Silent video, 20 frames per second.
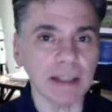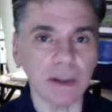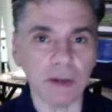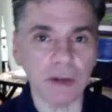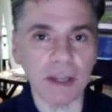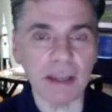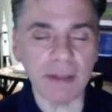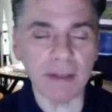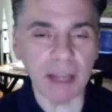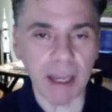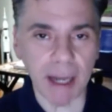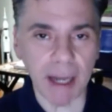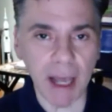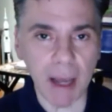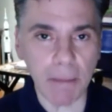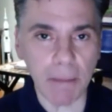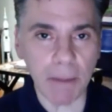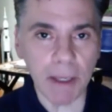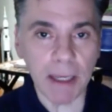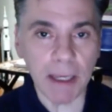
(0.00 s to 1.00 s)
giving it
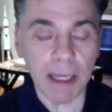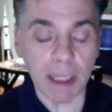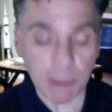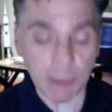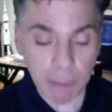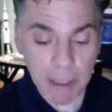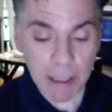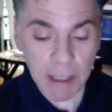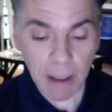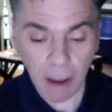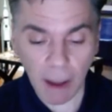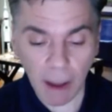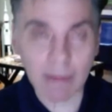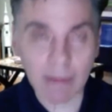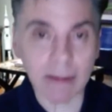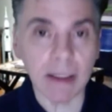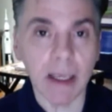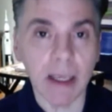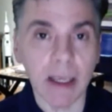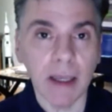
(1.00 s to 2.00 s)
up is because